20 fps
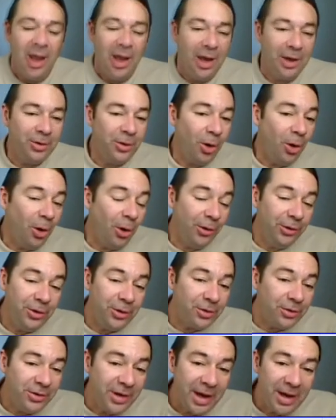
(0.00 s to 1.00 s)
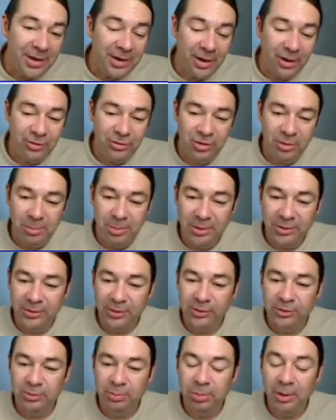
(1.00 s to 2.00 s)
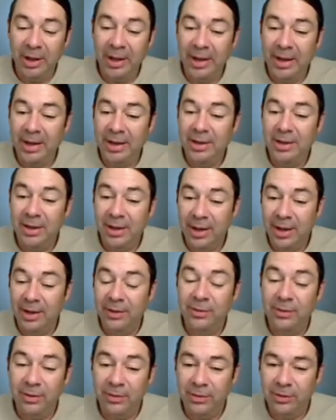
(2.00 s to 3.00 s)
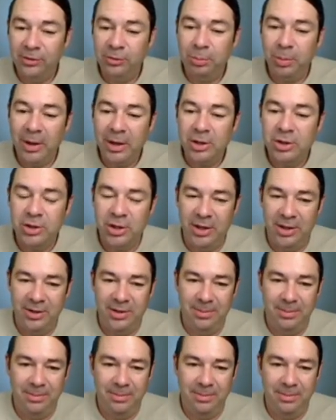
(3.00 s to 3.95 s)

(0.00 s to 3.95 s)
and all your data should be displayed in the spreadsheet.